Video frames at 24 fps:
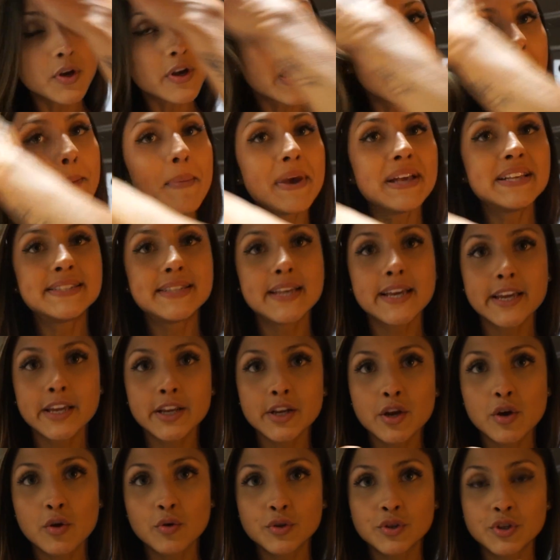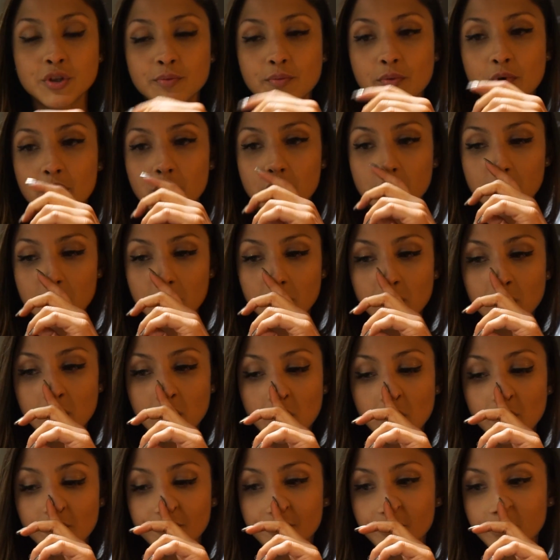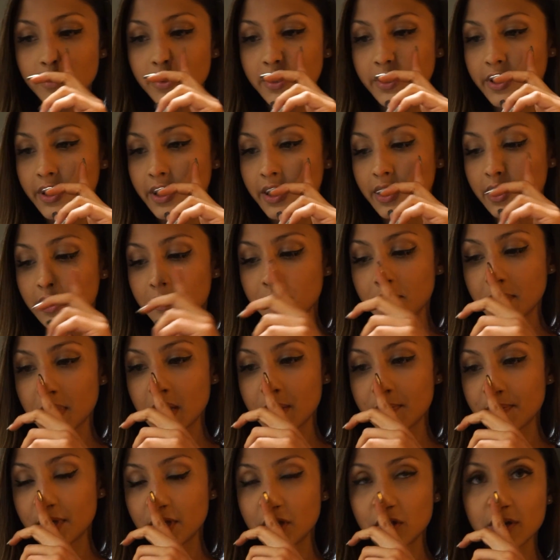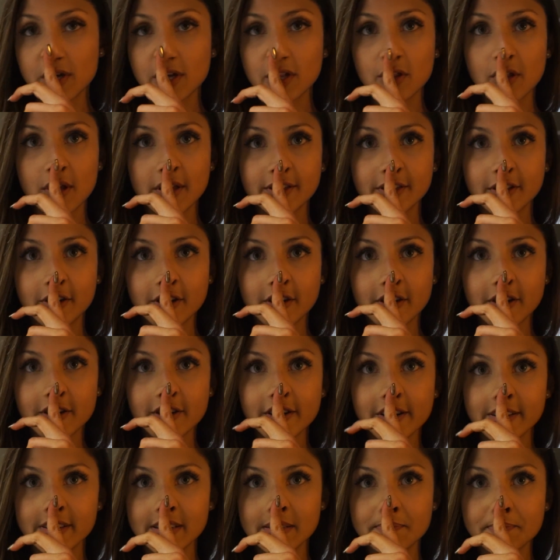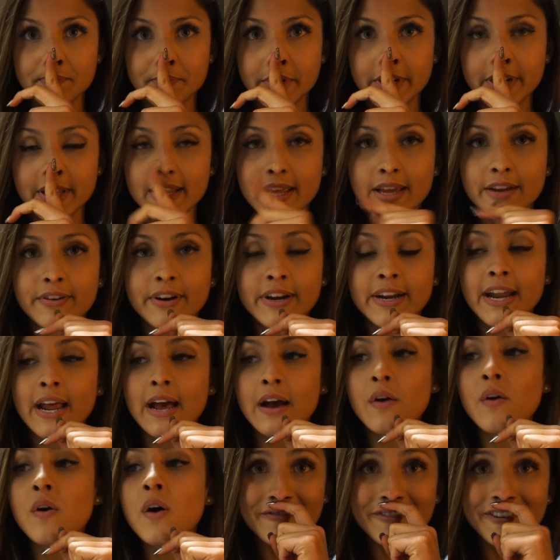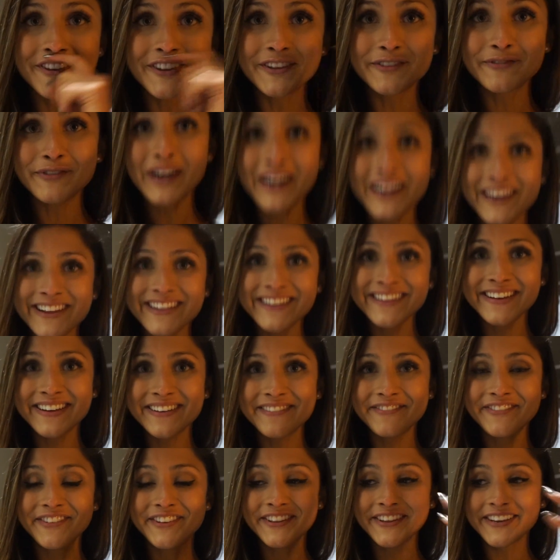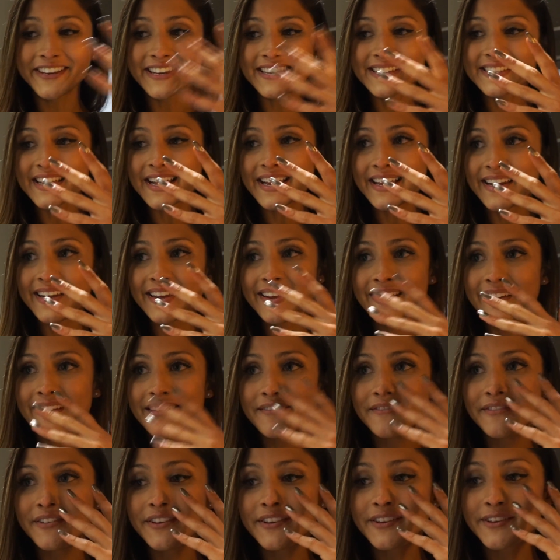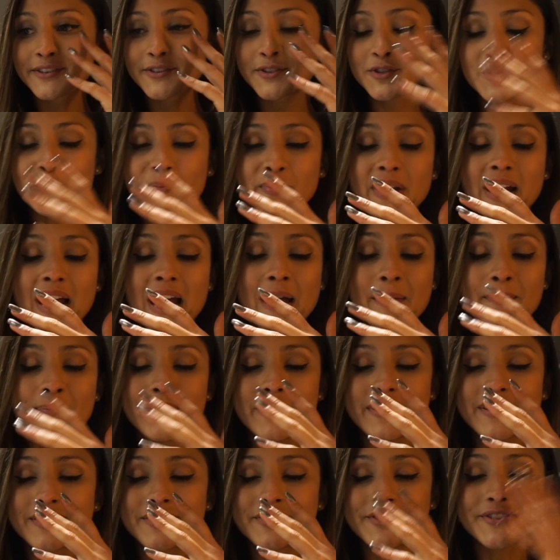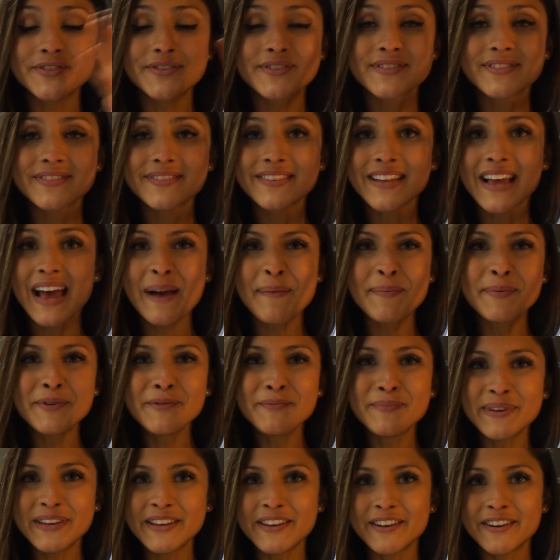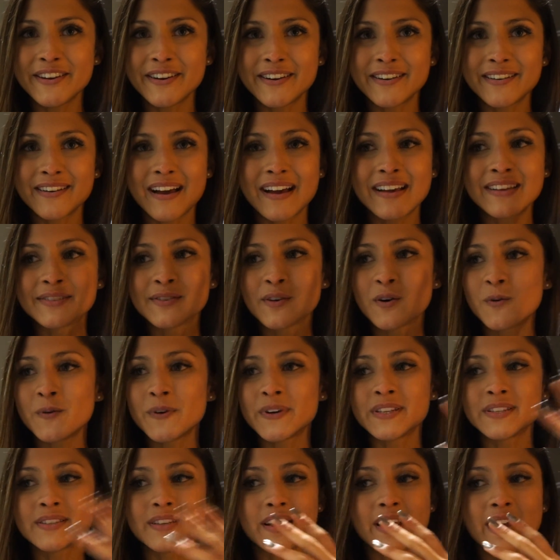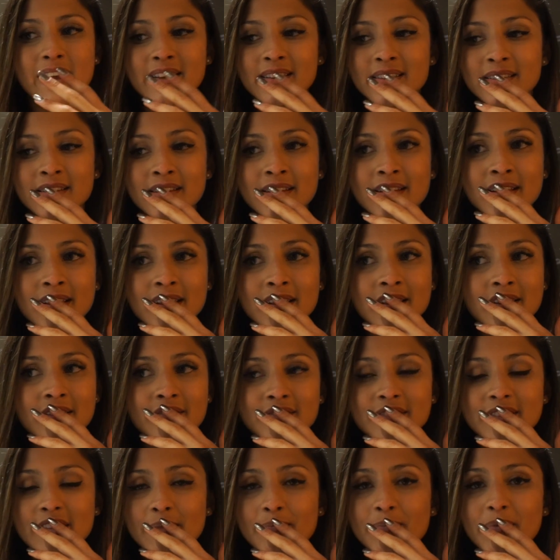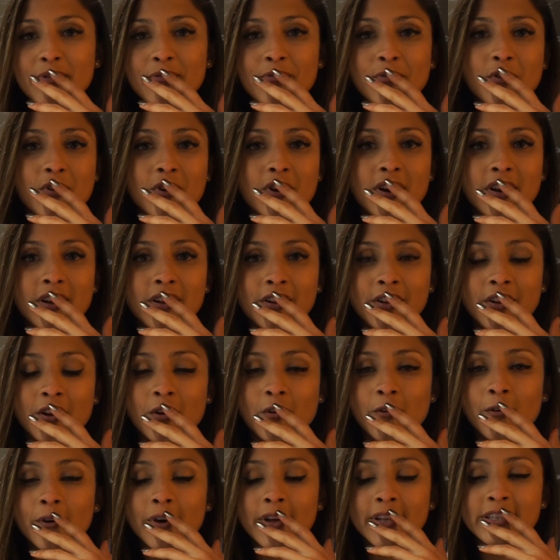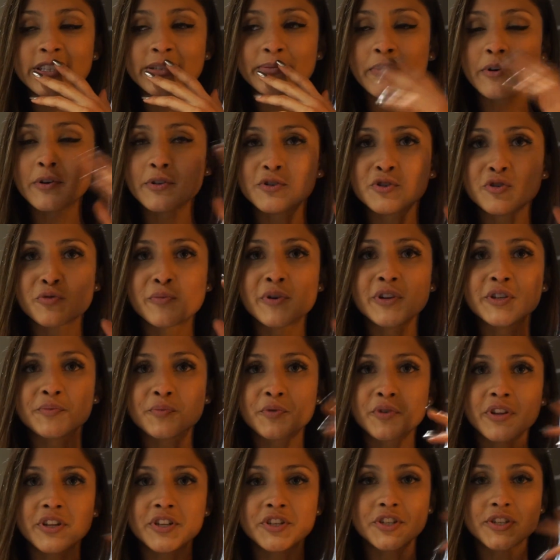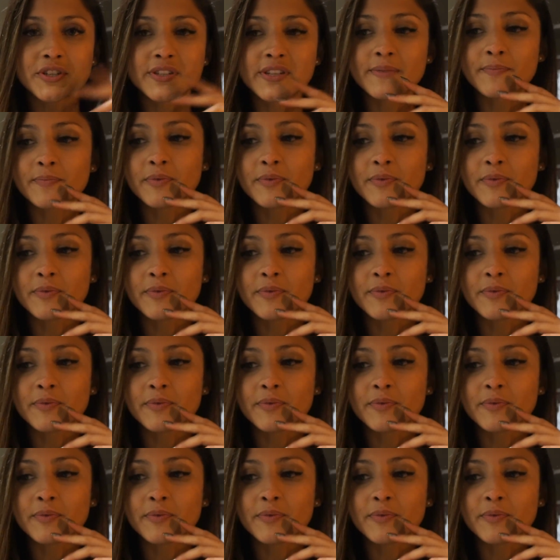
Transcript: I'll get my second coat tomorrow. Hopefully they can make me look a lot darker because I'm pretty light right now. Feeling ready, feeling excited, feeling super happy and just happy to be here. As always, like I said before, you know, it's about so much more than just the